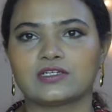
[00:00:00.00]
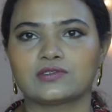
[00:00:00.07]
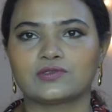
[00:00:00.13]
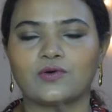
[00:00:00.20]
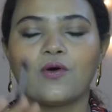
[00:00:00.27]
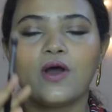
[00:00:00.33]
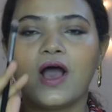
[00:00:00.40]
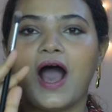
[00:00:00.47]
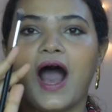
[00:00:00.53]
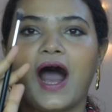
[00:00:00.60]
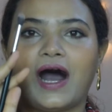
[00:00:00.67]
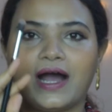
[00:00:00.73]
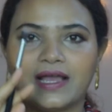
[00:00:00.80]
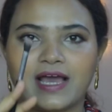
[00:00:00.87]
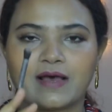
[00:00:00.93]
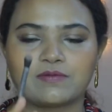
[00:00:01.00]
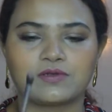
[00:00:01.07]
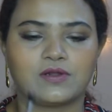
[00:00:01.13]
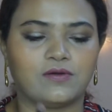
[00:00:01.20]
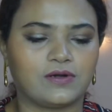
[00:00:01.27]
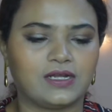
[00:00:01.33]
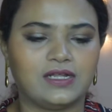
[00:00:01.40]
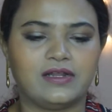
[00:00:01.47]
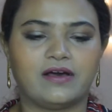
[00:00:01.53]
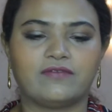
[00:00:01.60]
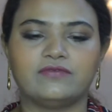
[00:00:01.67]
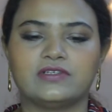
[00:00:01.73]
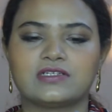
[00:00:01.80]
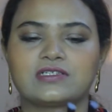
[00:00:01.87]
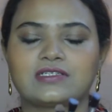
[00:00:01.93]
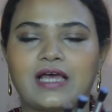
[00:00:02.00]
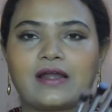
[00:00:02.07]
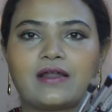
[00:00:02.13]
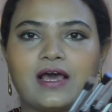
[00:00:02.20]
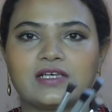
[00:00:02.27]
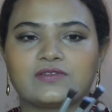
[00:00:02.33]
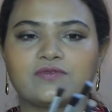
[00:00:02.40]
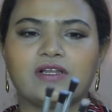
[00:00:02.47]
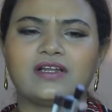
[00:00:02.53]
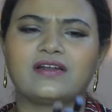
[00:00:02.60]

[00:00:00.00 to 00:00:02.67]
So I absolutely love this set as well.